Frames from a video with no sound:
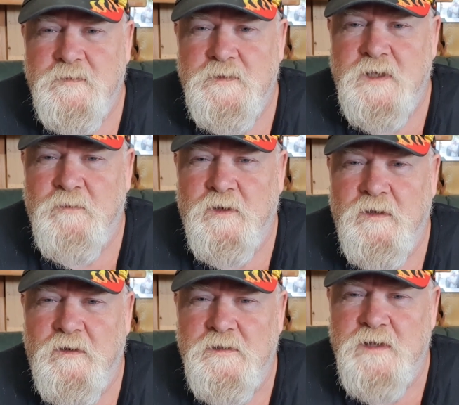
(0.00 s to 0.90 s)
something really
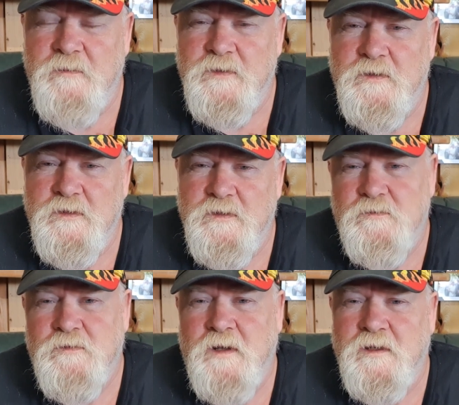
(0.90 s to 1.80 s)
nice happened to us,
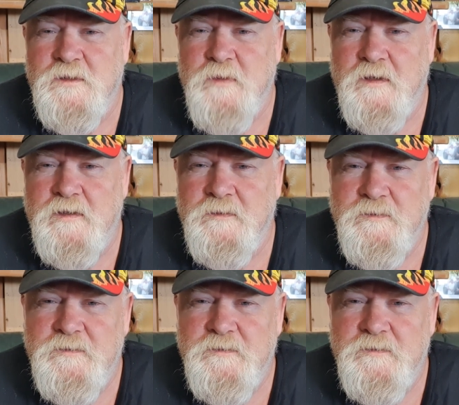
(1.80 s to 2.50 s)
unexpected.